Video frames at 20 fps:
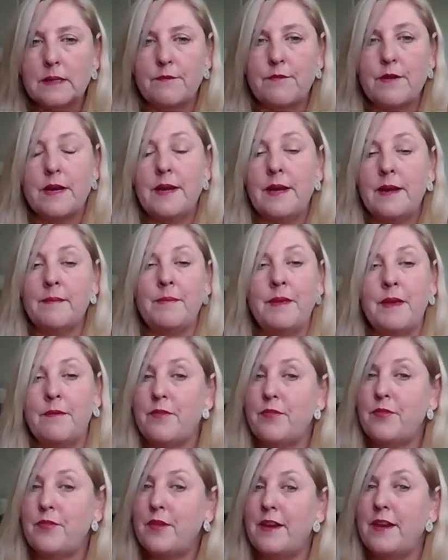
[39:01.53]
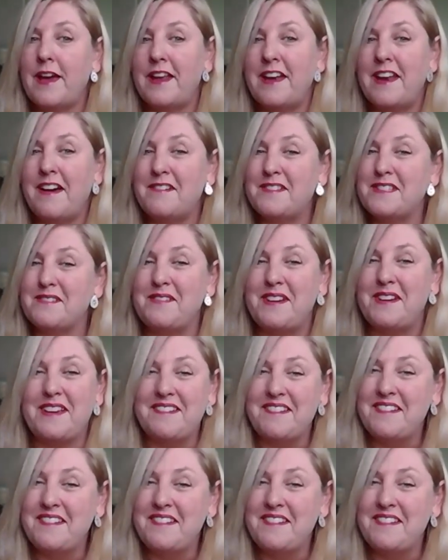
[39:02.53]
If I need them there for 38 hours a week,